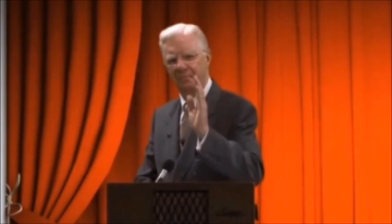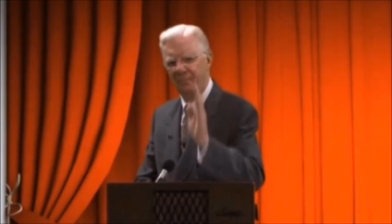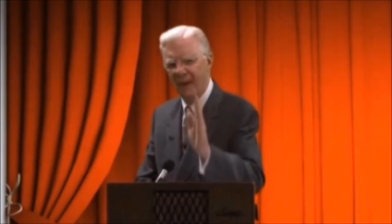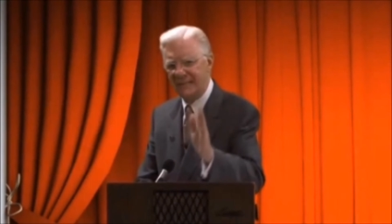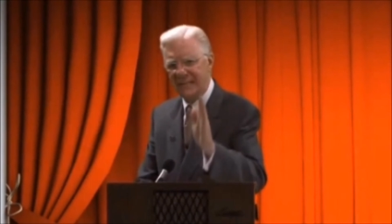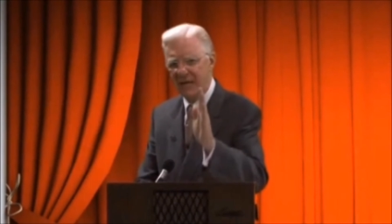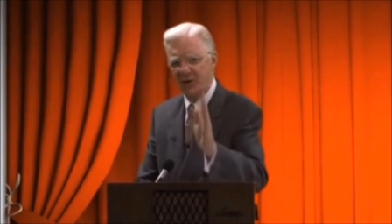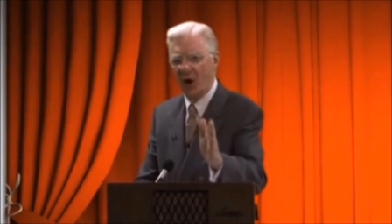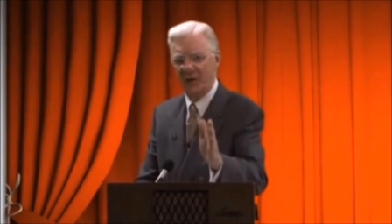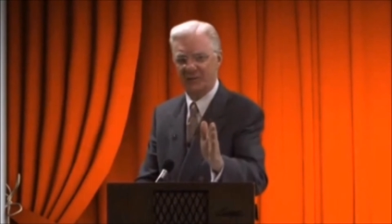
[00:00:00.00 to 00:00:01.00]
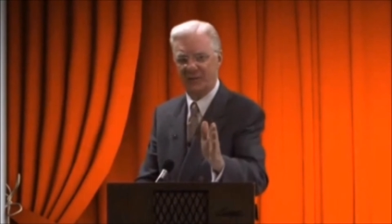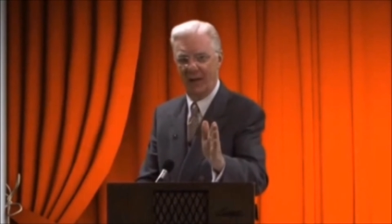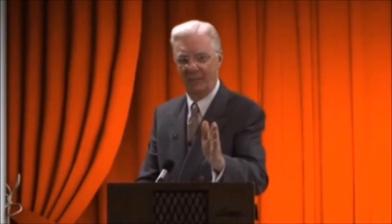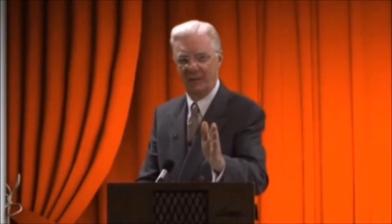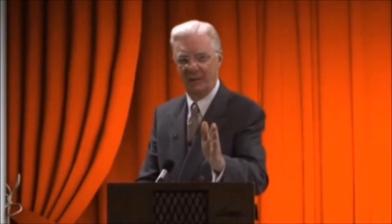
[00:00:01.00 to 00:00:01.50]
basic
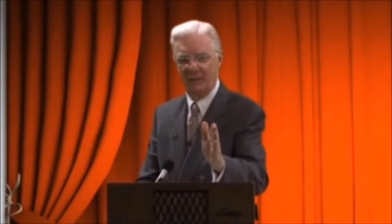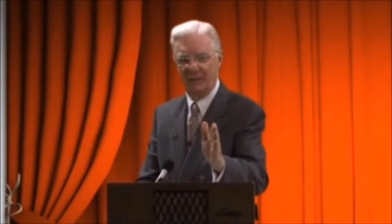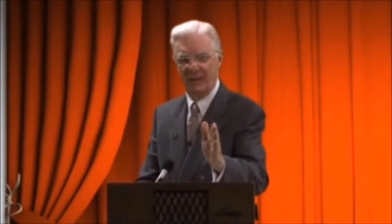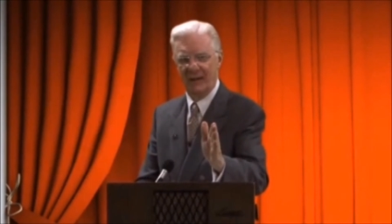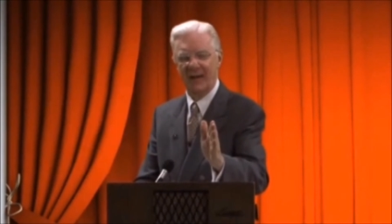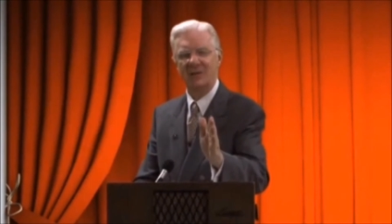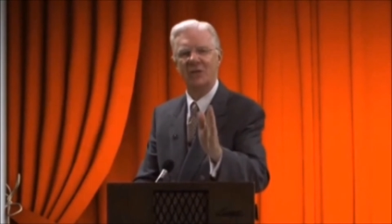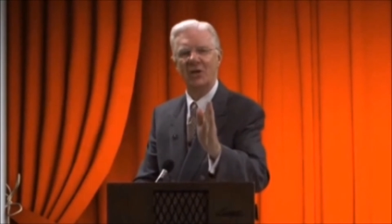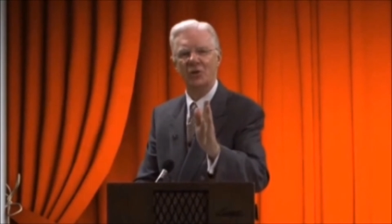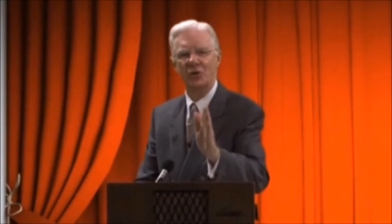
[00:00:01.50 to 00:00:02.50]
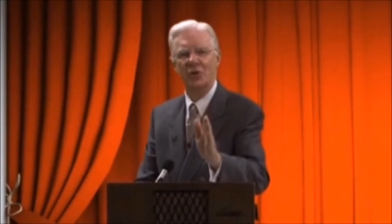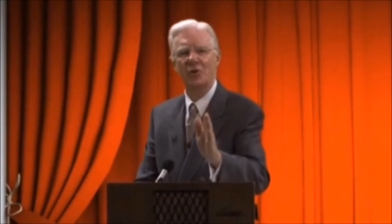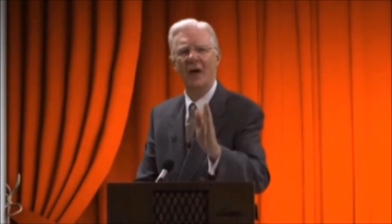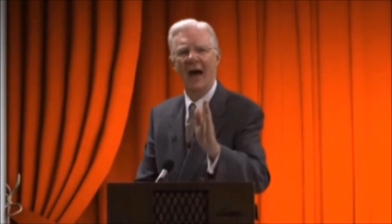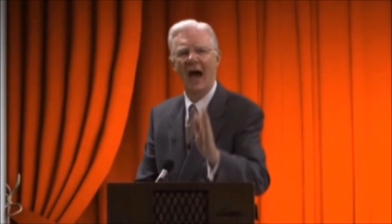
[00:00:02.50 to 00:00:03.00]
concept is that
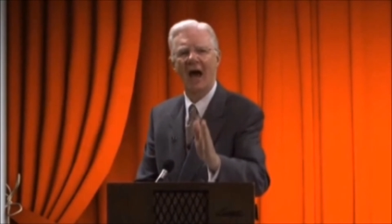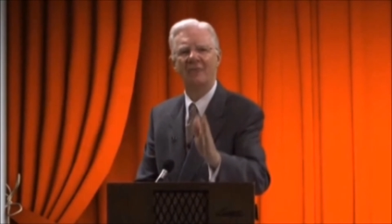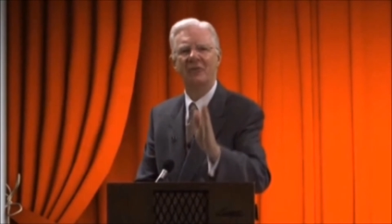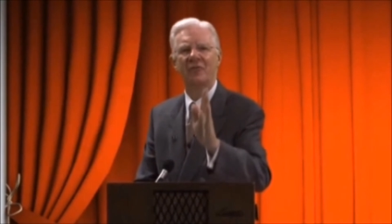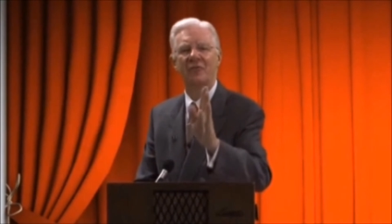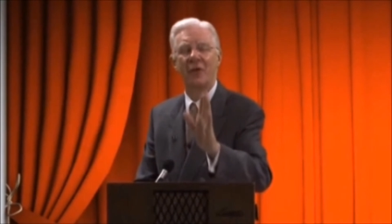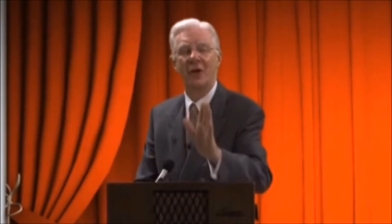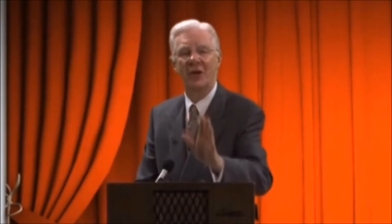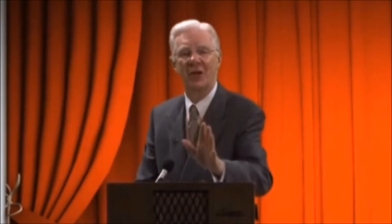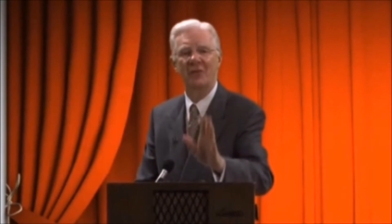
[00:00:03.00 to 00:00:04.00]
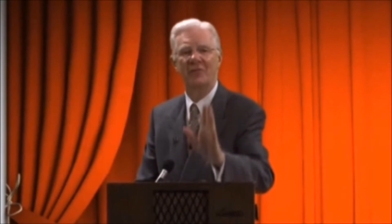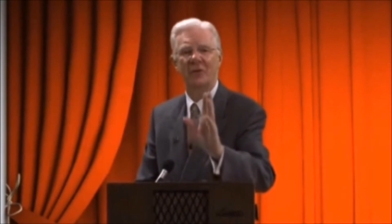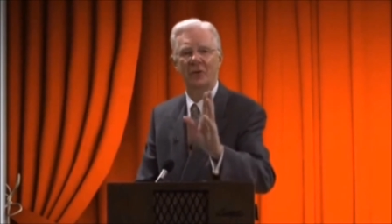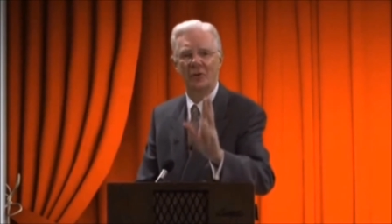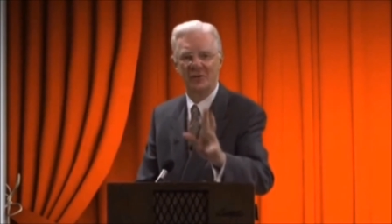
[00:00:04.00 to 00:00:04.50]
you have to forgive
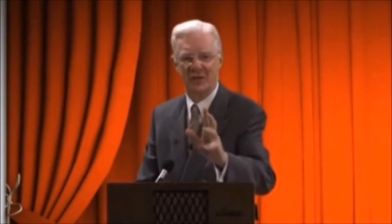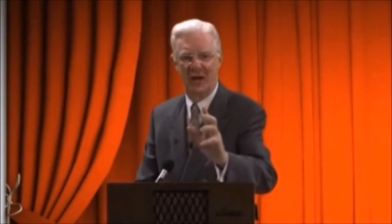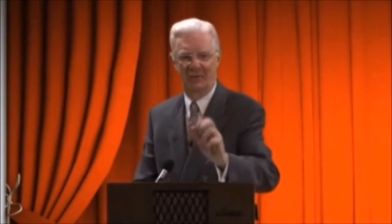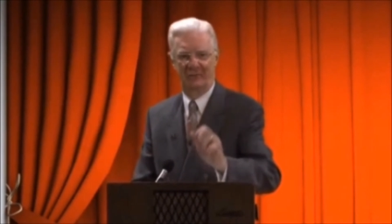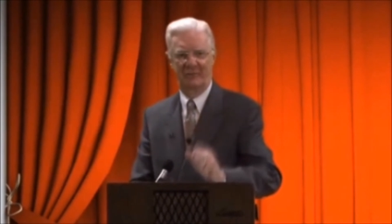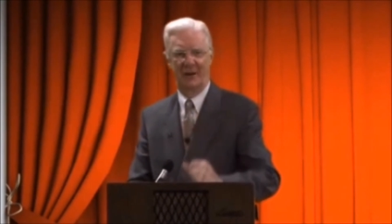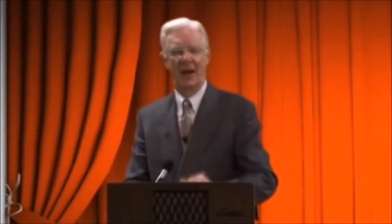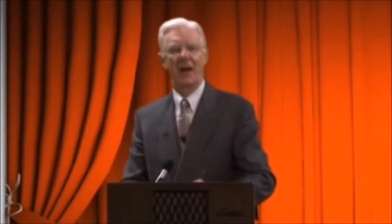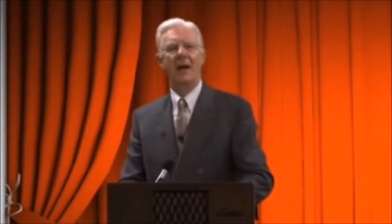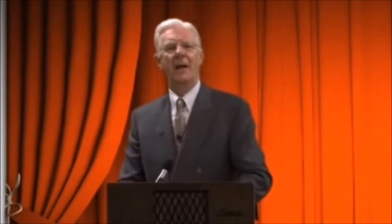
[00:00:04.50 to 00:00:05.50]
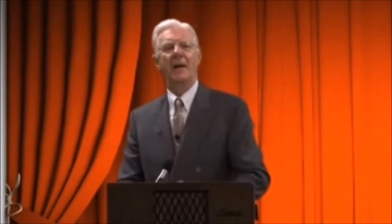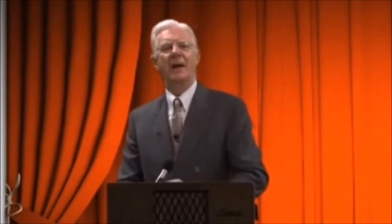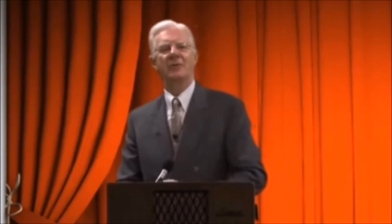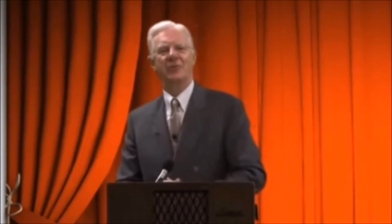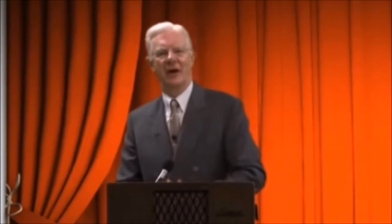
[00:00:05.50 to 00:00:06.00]
yourself
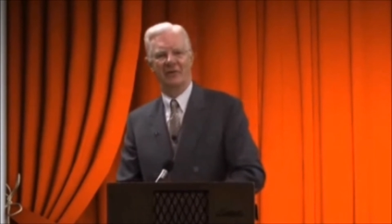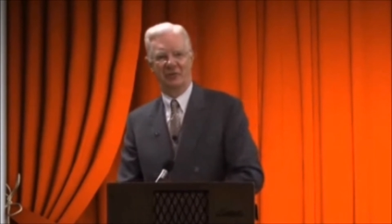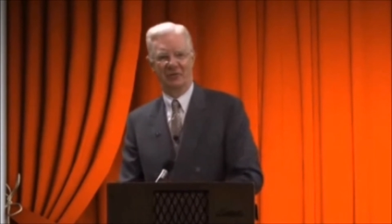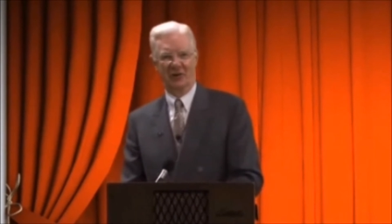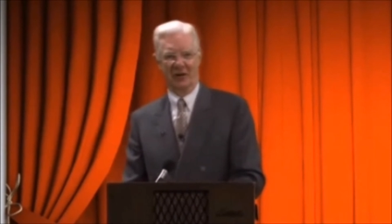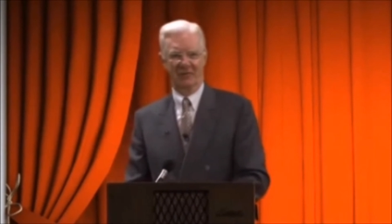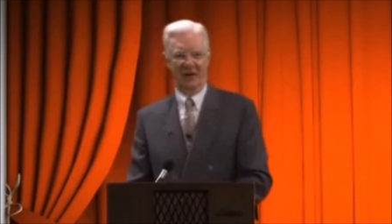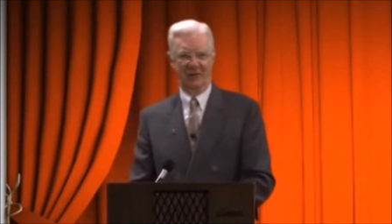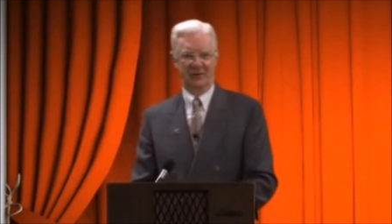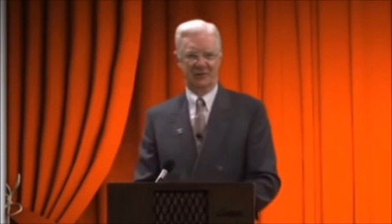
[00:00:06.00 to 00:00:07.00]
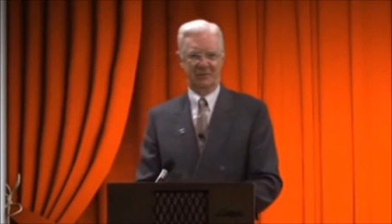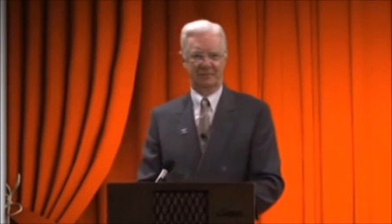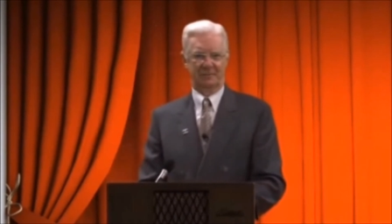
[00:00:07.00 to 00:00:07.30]
and you have to forgive others.